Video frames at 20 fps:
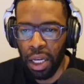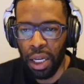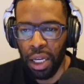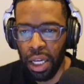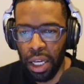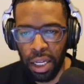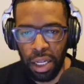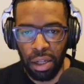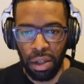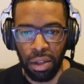
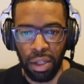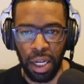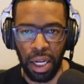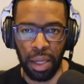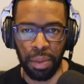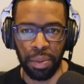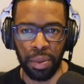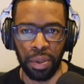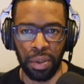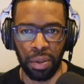It all
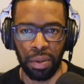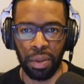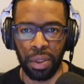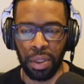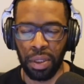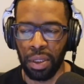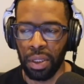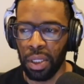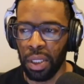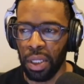happens to us.
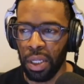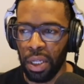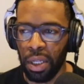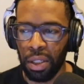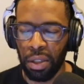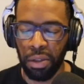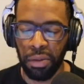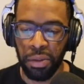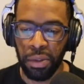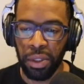
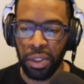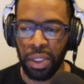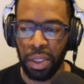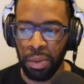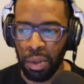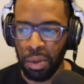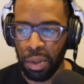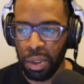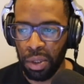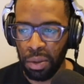The first time I
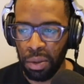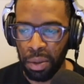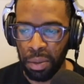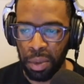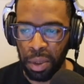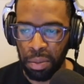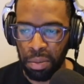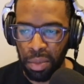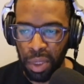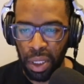went swimming,
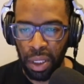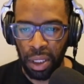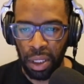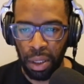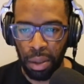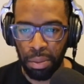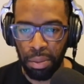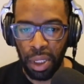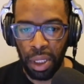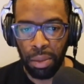me like a
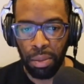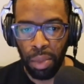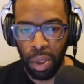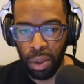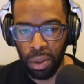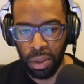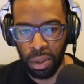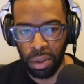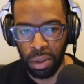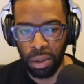big
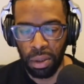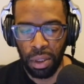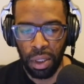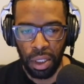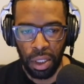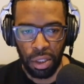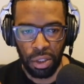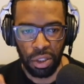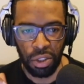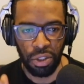bozo,
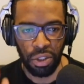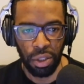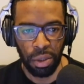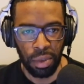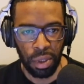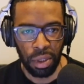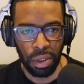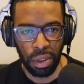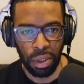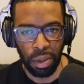just jumped
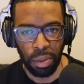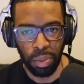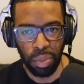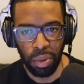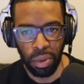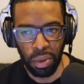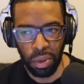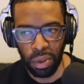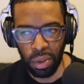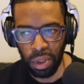into the
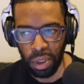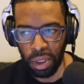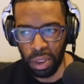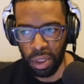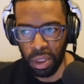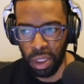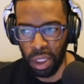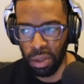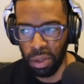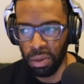pool,
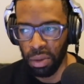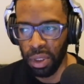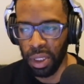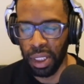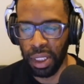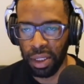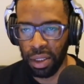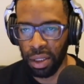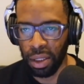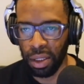not
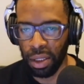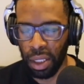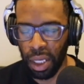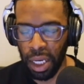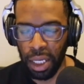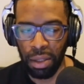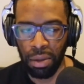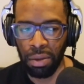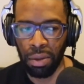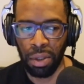realizing I
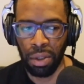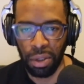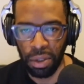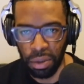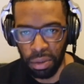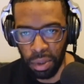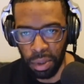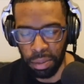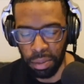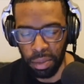don't know how to
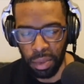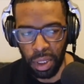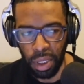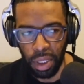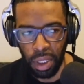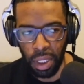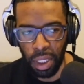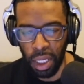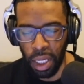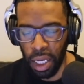swim.
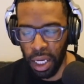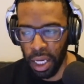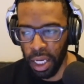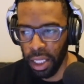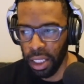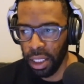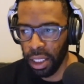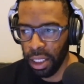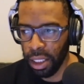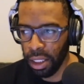And
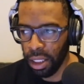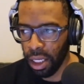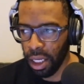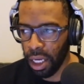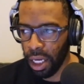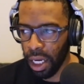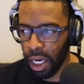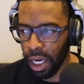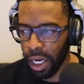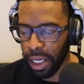then
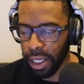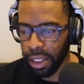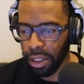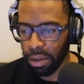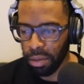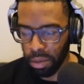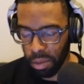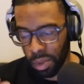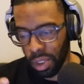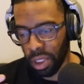
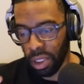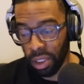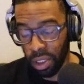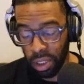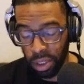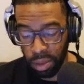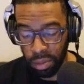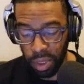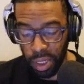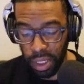
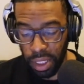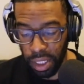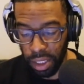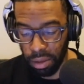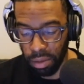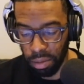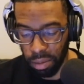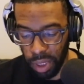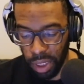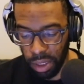luckily my dad
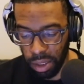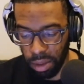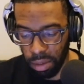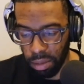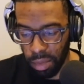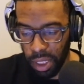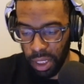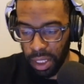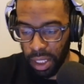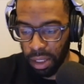
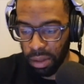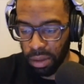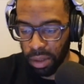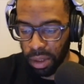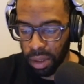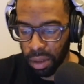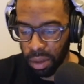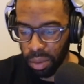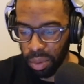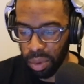was in
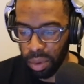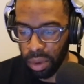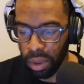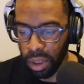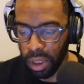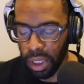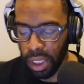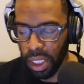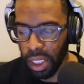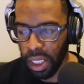the pool,
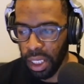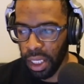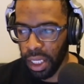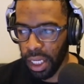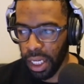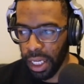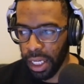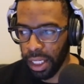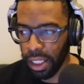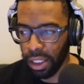
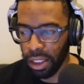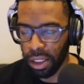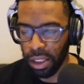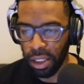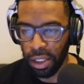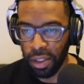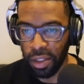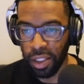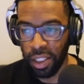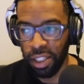and he
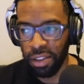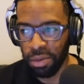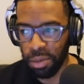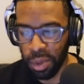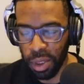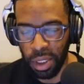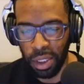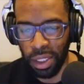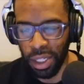saved me.